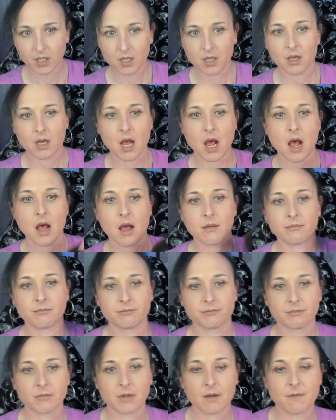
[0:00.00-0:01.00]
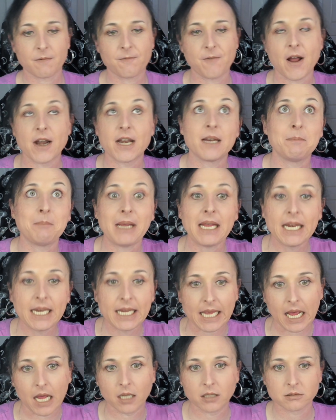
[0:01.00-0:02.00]
fun in
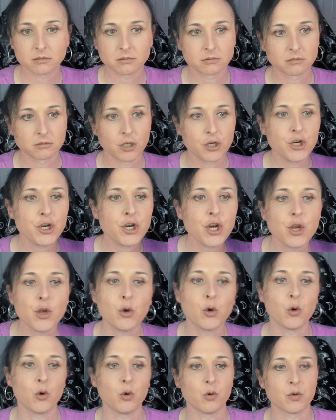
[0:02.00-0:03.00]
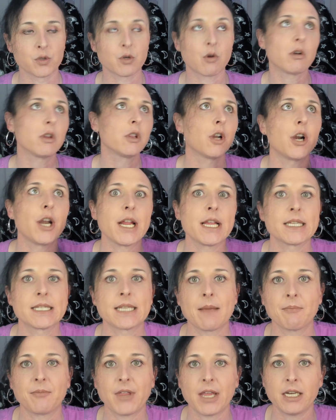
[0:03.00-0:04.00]
media, news, or learning
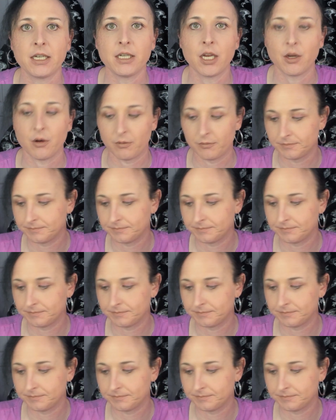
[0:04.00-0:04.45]
something new.